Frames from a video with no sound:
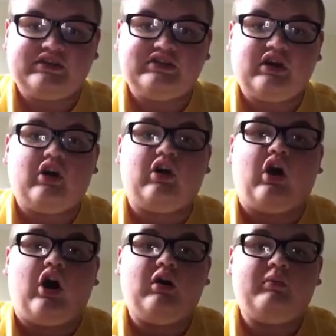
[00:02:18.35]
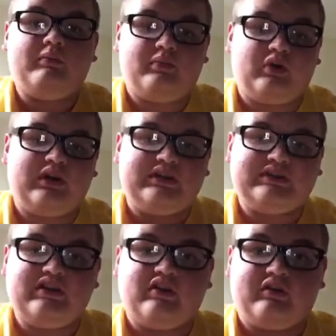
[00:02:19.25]
It's not a lot, but it's
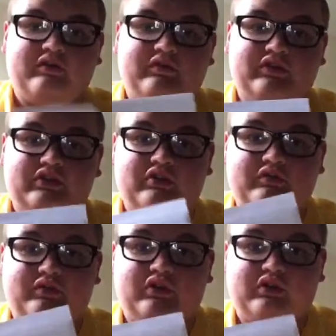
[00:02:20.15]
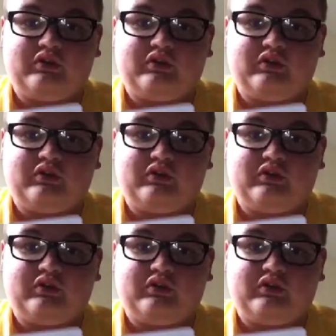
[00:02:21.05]
enough to cover